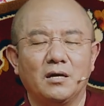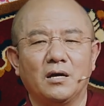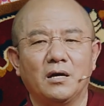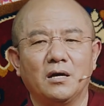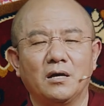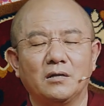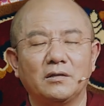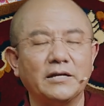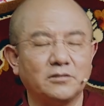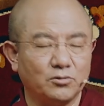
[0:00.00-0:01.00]
sentient
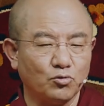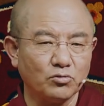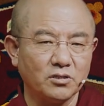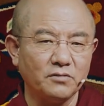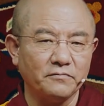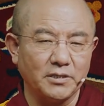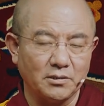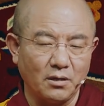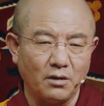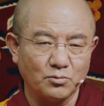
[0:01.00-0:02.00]
beings
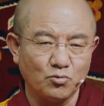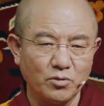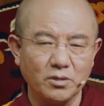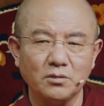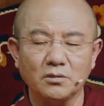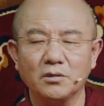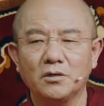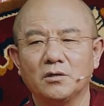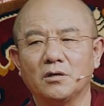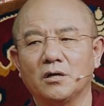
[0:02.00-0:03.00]
has,
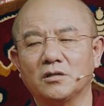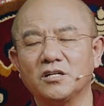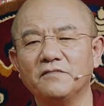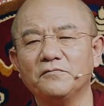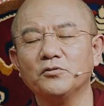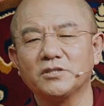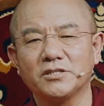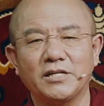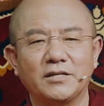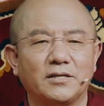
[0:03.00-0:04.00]

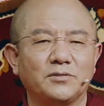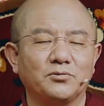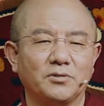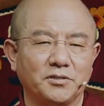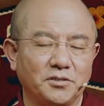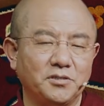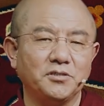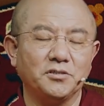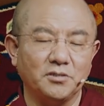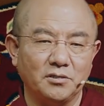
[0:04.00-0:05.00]
has luminous,
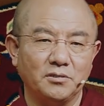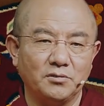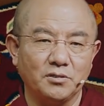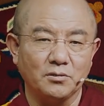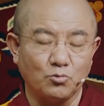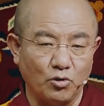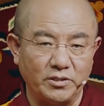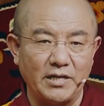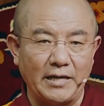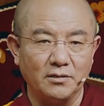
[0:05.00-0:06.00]
luminosity
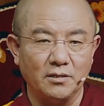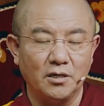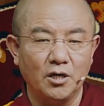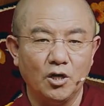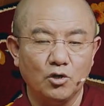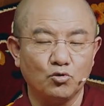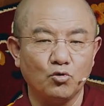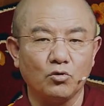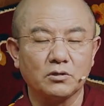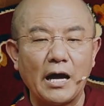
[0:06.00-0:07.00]

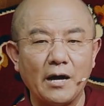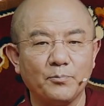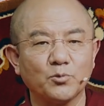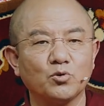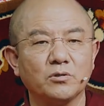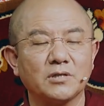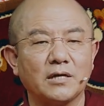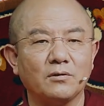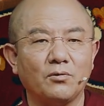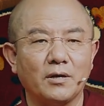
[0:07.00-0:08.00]
and the
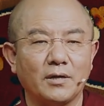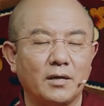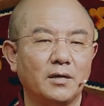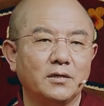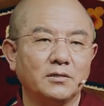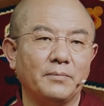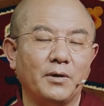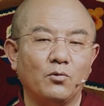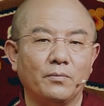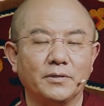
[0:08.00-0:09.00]
seed of such
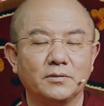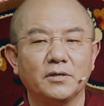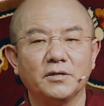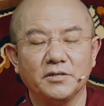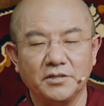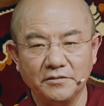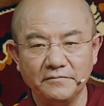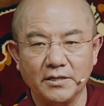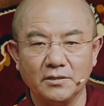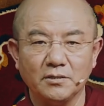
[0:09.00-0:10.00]
luminosity is
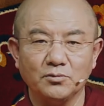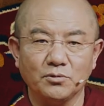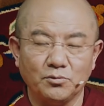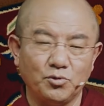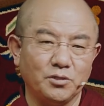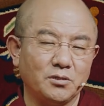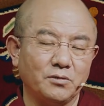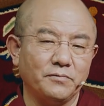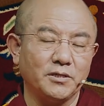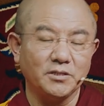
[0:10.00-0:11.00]
there.
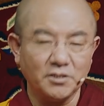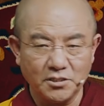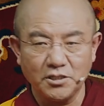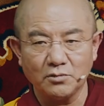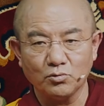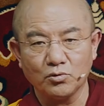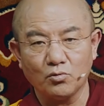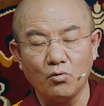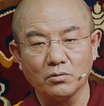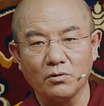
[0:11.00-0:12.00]
If
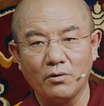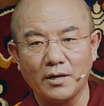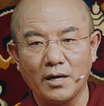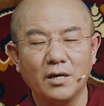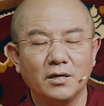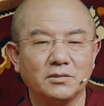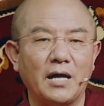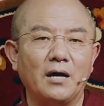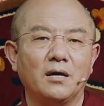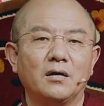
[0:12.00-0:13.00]
you say that
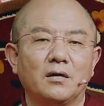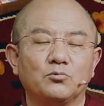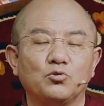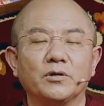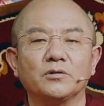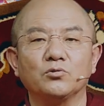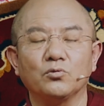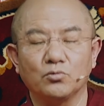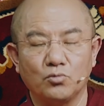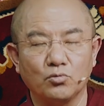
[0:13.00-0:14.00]
there is nothing
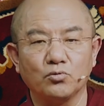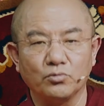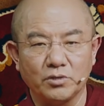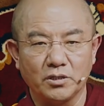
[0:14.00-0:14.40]
in